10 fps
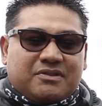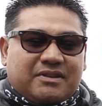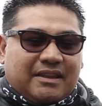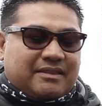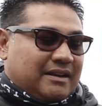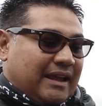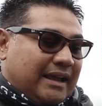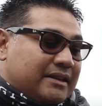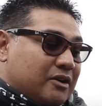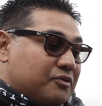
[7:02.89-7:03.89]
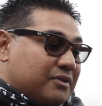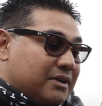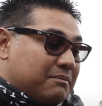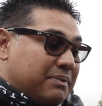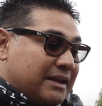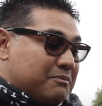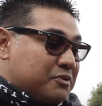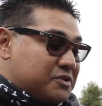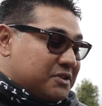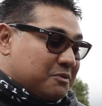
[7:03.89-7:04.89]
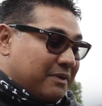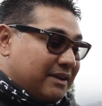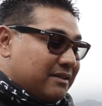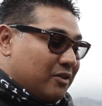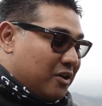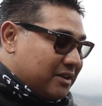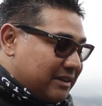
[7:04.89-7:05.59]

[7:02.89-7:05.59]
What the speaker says: get the Land Rover brake booster to make the longer